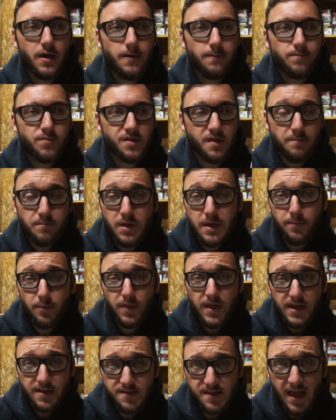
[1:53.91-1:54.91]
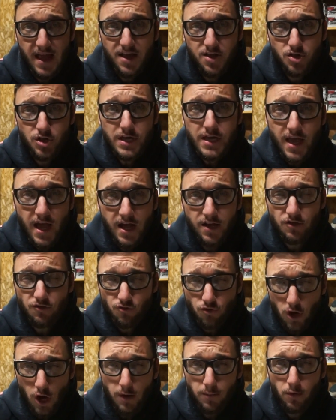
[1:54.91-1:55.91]
some people that's actually got in
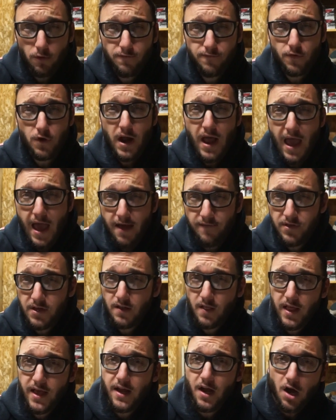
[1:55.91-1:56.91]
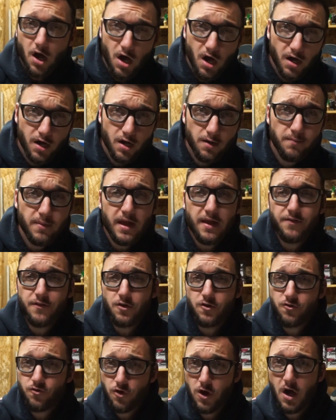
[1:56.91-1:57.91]
trouble for having lead on them in
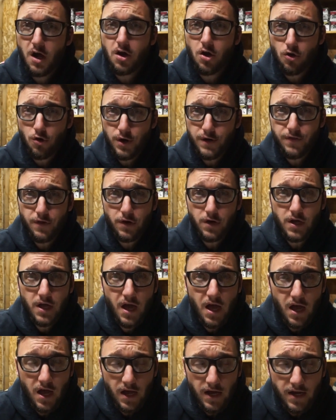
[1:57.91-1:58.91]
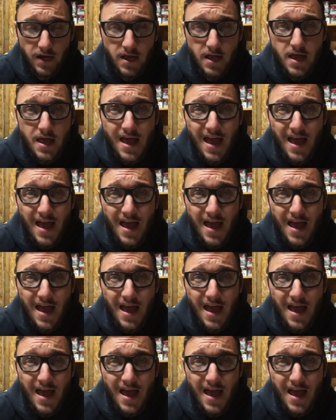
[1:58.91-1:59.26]
their truck or in their gun,